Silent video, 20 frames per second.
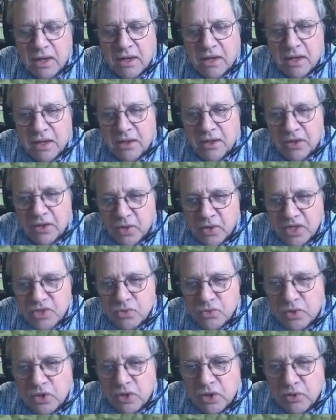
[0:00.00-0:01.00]
uh, and the
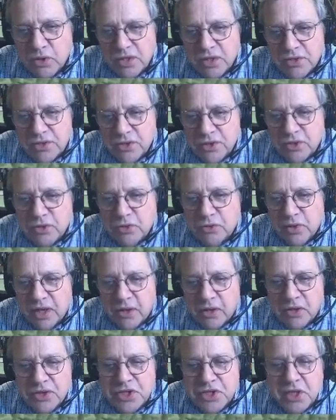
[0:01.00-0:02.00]
rest will go into
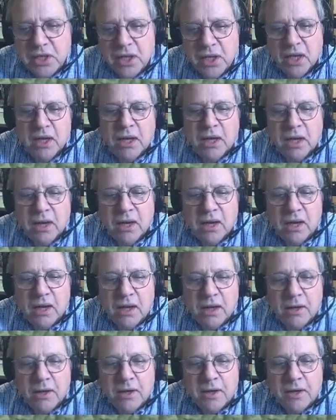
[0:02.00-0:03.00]
energy.
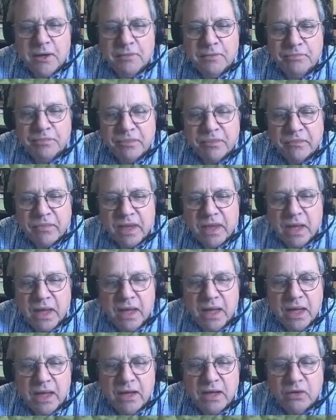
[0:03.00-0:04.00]
Um,
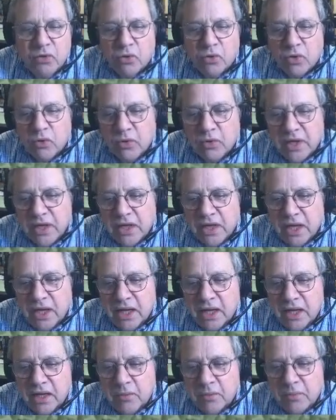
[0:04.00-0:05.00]
and or we can
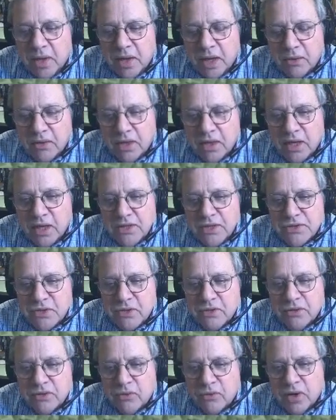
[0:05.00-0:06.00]
add a
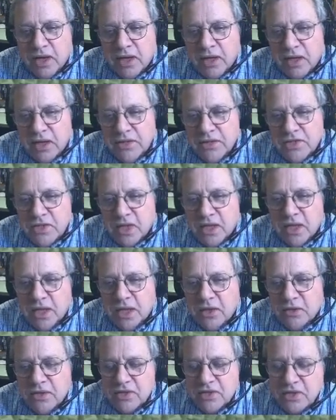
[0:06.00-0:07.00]
pyrolyzer. On the right hand
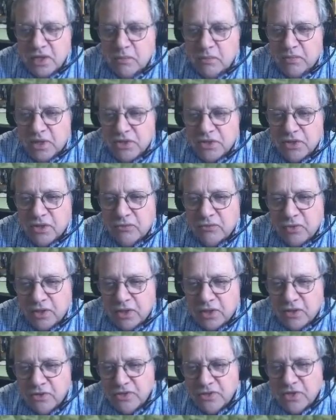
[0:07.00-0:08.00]
side, you can see a picture of
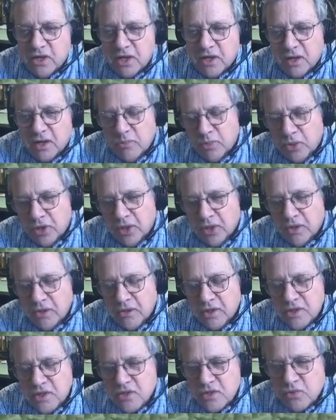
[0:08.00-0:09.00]
what goes on in a boiler.
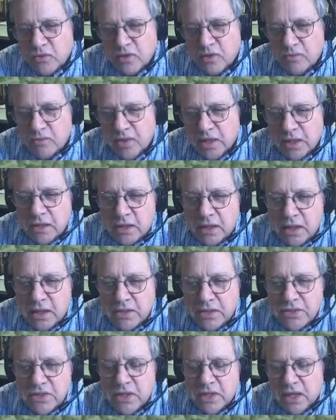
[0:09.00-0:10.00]
This is one of my
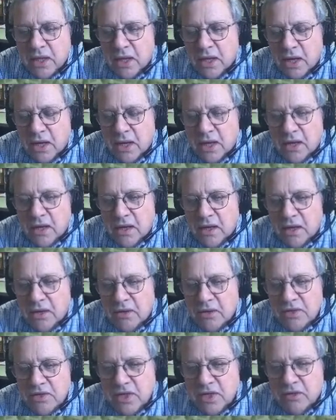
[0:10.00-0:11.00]
clients. Uh,
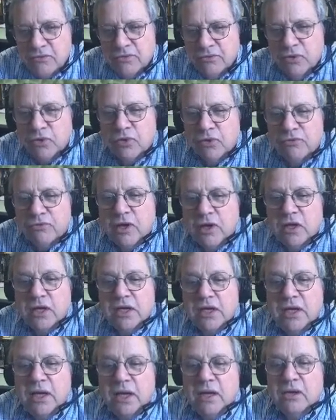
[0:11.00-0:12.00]
you can see the fuel
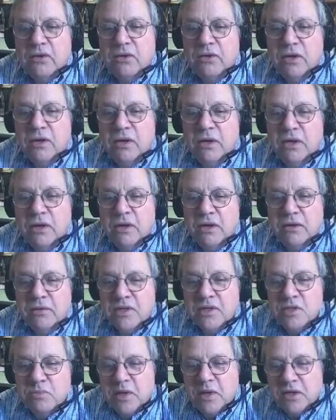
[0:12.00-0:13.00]
falling down, uh,
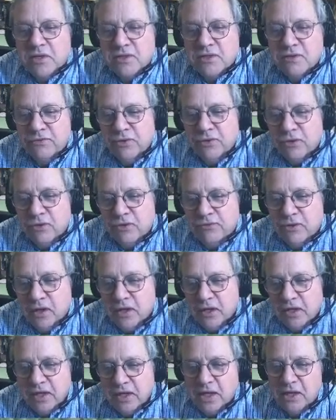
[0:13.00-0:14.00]
the speckles of fuel
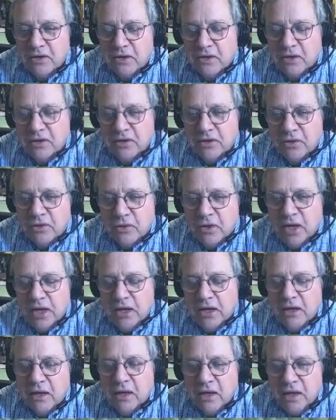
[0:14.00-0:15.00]
falling down onto the
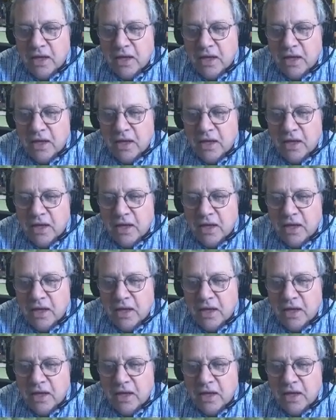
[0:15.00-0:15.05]
grate,